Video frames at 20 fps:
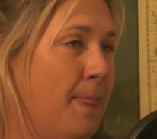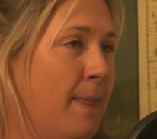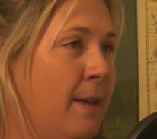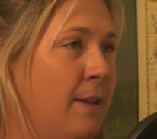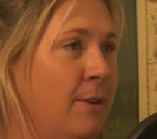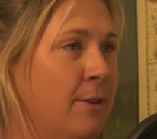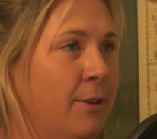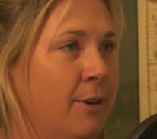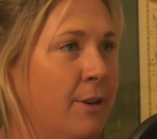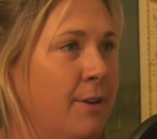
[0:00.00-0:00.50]

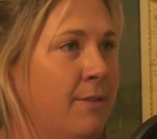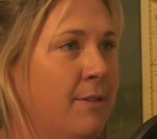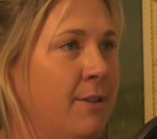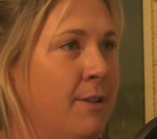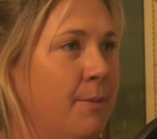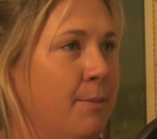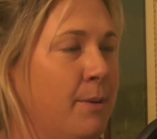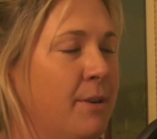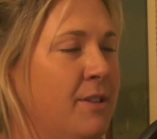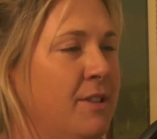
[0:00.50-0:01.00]
and you're not
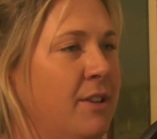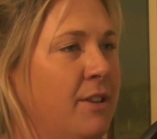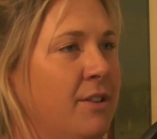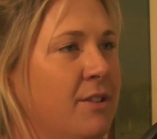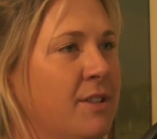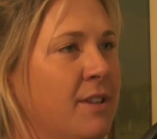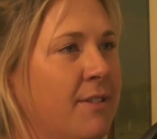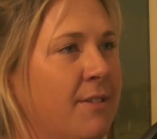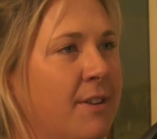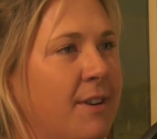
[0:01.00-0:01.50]
even the person
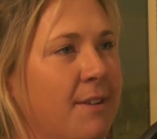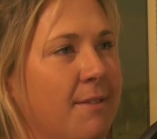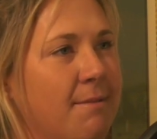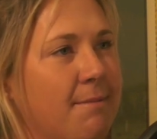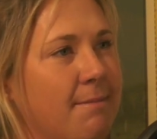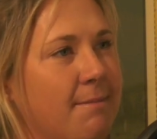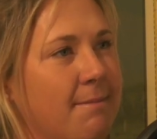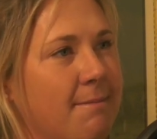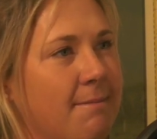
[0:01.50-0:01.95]
who's suffering.